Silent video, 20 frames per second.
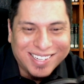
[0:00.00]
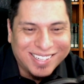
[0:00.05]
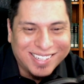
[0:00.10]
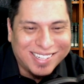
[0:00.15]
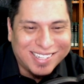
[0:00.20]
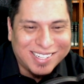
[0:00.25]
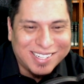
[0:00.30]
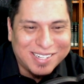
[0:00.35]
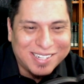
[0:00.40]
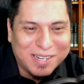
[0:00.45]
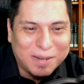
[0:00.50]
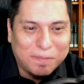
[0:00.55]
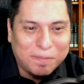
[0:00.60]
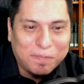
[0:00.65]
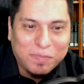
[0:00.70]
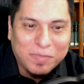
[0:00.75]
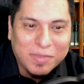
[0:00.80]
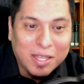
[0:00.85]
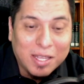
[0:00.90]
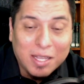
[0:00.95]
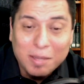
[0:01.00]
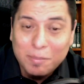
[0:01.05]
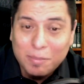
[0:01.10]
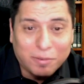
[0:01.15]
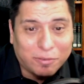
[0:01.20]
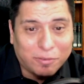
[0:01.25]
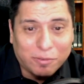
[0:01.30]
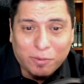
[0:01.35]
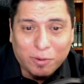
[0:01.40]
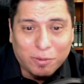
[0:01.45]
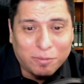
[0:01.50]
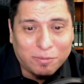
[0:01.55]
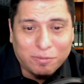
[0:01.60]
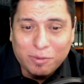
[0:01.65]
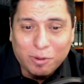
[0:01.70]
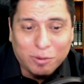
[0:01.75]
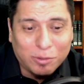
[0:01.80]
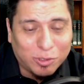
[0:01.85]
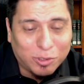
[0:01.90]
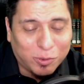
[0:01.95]
Um, but for
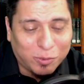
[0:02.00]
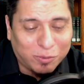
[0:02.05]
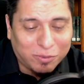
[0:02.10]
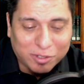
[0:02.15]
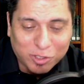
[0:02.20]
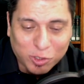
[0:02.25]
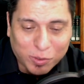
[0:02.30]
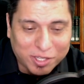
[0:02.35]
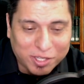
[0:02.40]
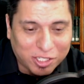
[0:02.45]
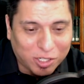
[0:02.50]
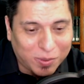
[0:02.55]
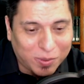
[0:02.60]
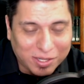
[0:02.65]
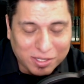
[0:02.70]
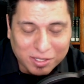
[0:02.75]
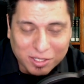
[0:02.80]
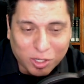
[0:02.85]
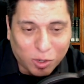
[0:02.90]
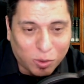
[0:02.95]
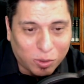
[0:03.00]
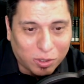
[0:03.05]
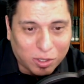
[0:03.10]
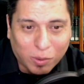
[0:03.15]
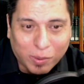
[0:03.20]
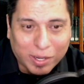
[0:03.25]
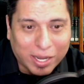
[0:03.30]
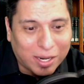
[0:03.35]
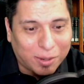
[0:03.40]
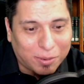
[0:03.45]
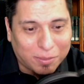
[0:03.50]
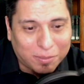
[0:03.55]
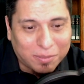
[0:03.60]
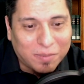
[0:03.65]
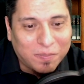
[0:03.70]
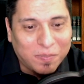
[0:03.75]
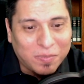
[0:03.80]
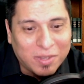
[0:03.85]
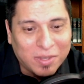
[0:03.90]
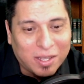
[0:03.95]
folks who've enjoyed the series, go go get it.
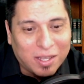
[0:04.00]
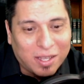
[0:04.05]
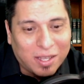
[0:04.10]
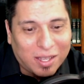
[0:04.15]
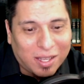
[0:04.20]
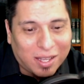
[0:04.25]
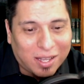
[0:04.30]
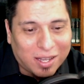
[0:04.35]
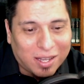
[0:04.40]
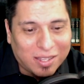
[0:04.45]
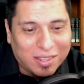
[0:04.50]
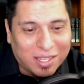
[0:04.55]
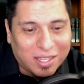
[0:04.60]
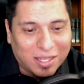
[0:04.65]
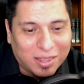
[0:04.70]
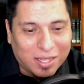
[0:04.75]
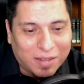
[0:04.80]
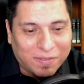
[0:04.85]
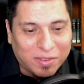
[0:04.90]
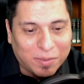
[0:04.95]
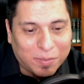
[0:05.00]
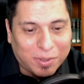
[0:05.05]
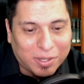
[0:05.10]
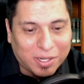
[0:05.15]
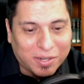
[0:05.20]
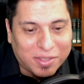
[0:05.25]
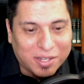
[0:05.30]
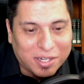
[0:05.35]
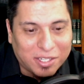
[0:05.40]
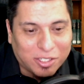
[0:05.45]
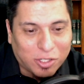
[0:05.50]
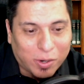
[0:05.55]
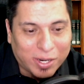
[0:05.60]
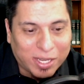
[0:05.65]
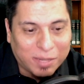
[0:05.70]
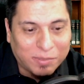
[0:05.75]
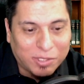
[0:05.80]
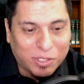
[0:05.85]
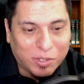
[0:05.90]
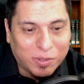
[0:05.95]
Uh, the 11th book in the
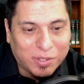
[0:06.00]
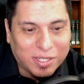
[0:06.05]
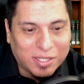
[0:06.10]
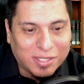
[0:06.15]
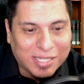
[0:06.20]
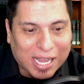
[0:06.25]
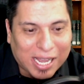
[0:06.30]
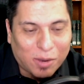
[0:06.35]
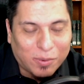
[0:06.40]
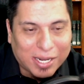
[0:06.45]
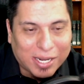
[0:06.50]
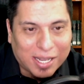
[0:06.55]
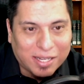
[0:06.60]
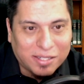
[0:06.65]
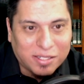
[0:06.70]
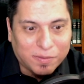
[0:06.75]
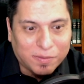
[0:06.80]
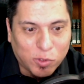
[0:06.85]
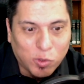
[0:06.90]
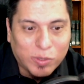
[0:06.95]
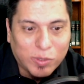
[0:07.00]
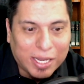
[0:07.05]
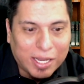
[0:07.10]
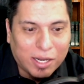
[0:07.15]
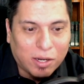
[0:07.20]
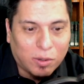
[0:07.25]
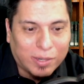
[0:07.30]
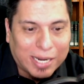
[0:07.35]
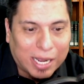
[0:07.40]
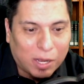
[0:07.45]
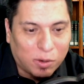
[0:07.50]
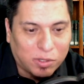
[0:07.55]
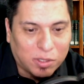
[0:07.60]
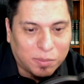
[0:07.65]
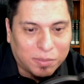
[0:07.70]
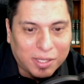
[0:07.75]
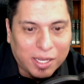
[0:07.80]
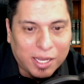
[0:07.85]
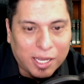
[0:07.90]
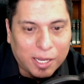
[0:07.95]
Discardium series is out as of today, called Out to
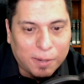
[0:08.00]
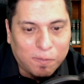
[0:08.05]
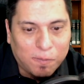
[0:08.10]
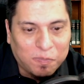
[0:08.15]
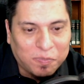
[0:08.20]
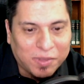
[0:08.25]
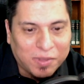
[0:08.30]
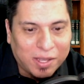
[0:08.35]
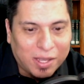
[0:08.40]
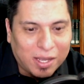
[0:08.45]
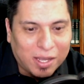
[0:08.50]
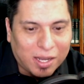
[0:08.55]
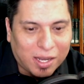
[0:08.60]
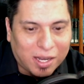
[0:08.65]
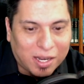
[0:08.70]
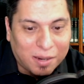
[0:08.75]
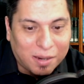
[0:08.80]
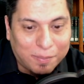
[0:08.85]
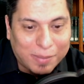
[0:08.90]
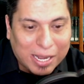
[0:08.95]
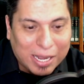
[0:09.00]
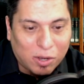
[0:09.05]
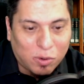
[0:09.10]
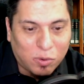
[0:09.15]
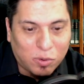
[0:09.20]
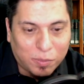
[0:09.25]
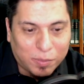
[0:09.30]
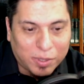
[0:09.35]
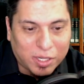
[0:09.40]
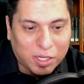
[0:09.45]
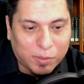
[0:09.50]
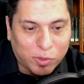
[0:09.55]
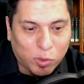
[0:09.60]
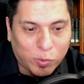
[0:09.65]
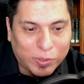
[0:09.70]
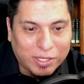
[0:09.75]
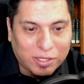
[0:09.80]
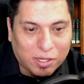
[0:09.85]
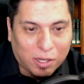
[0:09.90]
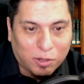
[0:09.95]
Play. Unbound, book number
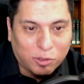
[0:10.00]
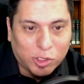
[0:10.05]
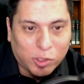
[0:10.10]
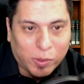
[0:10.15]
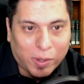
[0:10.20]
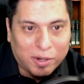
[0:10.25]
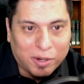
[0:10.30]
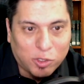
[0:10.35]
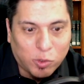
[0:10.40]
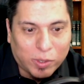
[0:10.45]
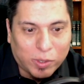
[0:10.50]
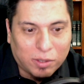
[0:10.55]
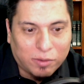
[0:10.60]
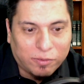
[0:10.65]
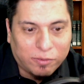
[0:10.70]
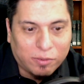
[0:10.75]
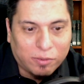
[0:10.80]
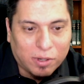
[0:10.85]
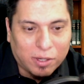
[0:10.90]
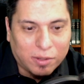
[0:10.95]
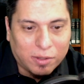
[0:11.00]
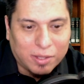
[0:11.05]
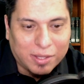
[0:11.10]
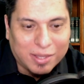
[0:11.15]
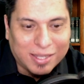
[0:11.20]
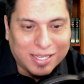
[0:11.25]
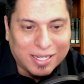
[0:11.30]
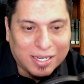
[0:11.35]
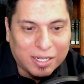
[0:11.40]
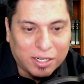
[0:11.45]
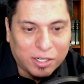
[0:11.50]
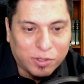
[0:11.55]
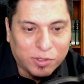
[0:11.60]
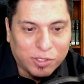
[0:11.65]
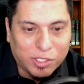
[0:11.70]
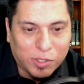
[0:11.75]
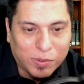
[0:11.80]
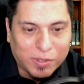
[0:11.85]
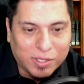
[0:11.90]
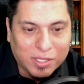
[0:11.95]
three, is also out as well uh, in the Hunger
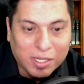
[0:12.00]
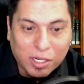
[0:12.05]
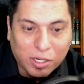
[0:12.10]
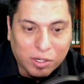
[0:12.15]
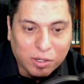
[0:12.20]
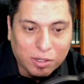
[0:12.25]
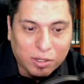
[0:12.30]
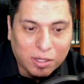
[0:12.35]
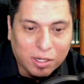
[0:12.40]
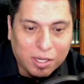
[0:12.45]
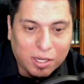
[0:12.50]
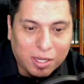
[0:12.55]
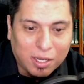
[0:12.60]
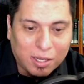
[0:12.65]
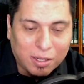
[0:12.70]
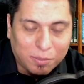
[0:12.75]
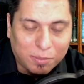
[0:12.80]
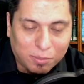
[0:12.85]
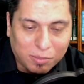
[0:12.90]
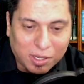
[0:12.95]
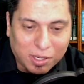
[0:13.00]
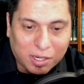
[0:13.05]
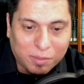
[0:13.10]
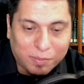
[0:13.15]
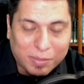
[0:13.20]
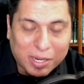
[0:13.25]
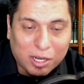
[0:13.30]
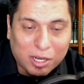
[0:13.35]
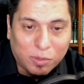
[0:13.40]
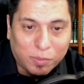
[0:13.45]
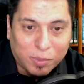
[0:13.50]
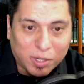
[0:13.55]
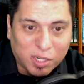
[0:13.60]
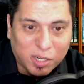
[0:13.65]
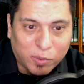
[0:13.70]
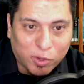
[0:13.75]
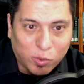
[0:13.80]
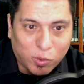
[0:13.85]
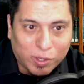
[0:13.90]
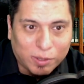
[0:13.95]
series. Hunger, Unbound, book
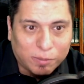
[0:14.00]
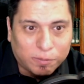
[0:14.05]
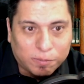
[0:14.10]
number three.